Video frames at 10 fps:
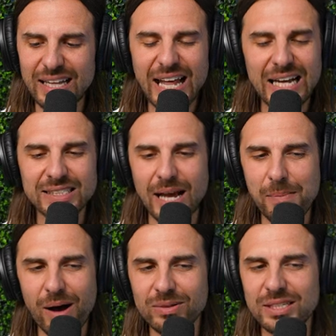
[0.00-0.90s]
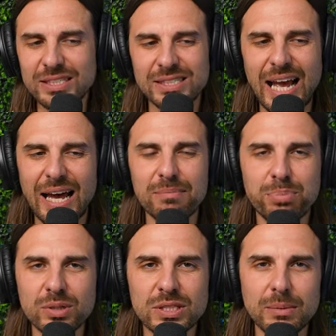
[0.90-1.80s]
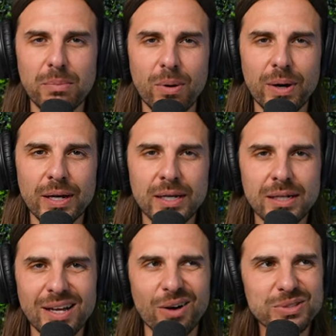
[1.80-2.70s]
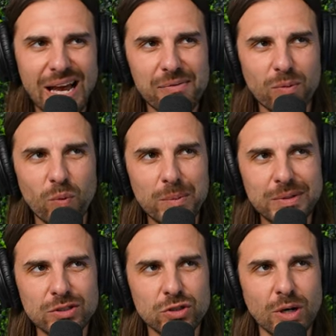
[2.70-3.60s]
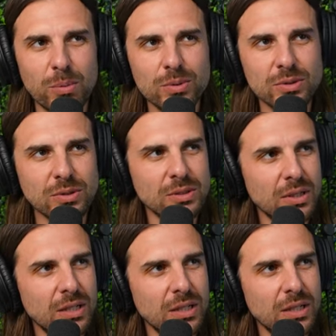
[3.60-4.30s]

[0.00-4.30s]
Last time I was a sad pussy boy. I was having women's troubles.